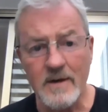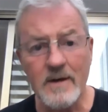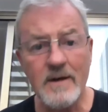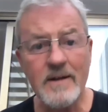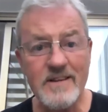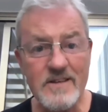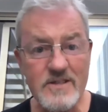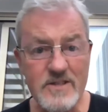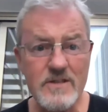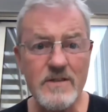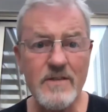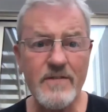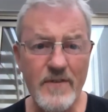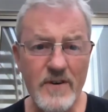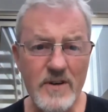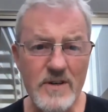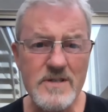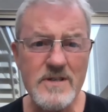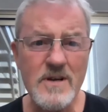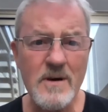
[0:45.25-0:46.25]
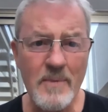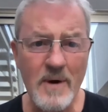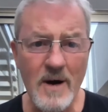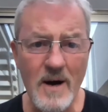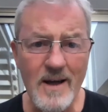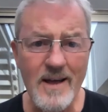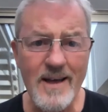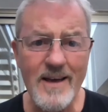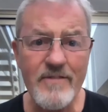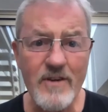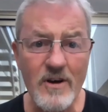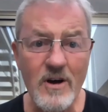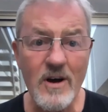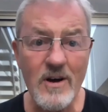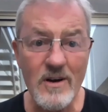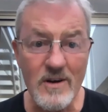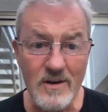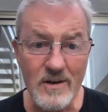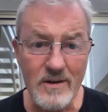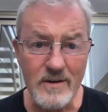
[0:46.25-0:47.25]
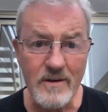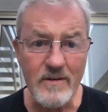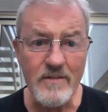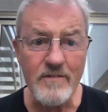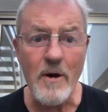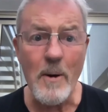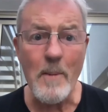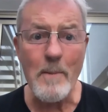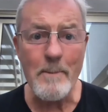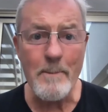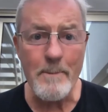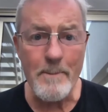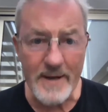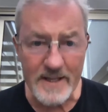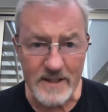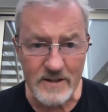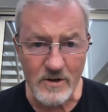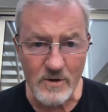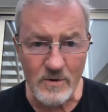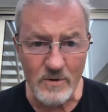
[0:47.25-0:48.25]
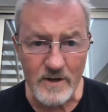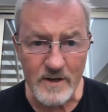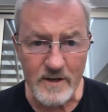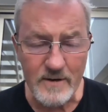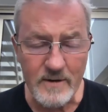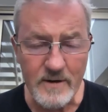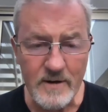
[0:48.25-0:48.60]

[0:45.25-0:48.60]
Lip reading: This is the first time I ever heard of Bitcoin.